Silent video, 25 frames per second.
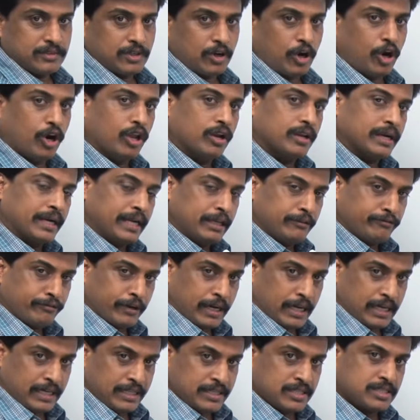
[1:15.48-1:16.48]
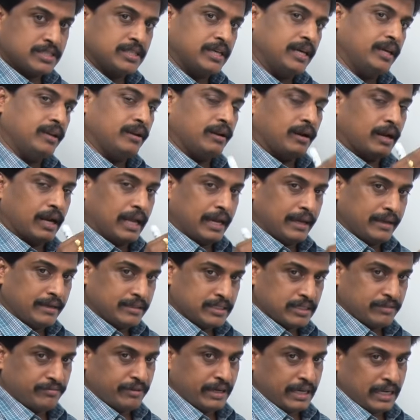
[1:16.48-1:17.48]
Already file is there,
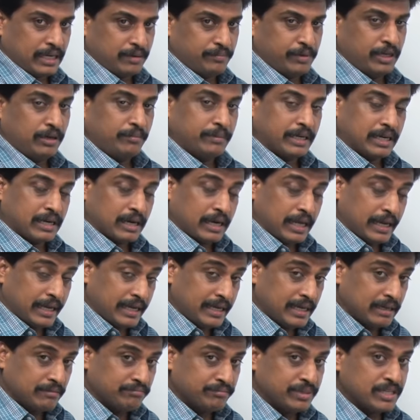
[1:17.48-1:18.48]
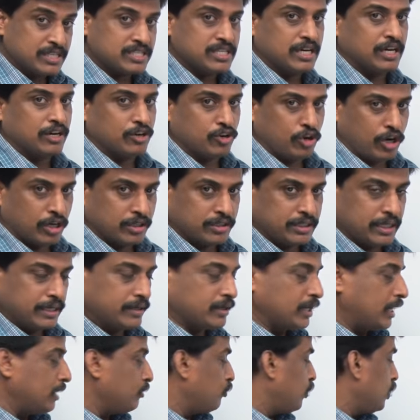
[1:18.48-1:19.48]
lines available, but line numbers are not
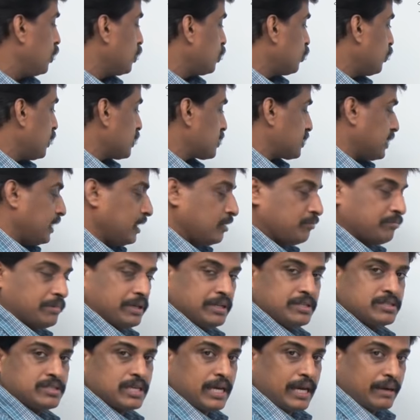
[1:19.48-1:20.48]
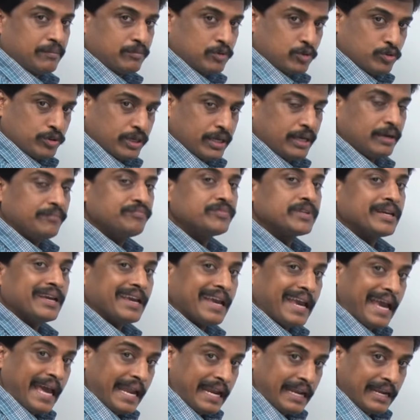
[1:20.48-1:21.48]
there. I want to assign, means I am doing
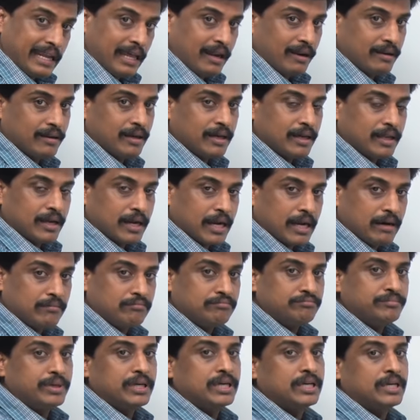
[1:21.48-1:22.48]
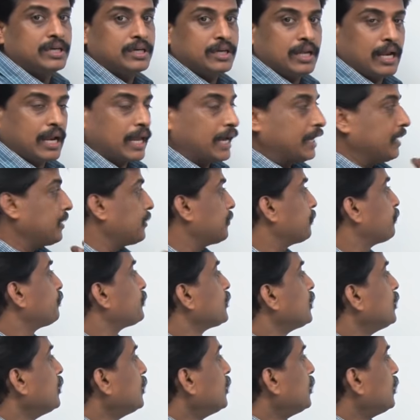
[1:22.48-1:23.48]
NL, numbered line.
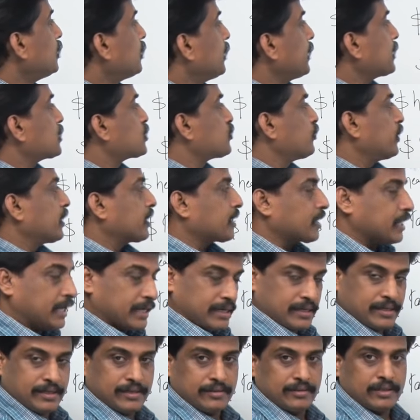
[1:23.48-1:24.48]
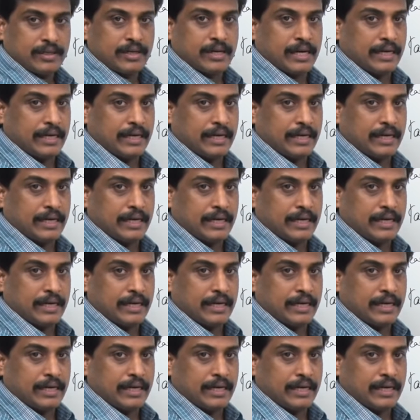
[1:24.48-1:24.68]
Next one, cut.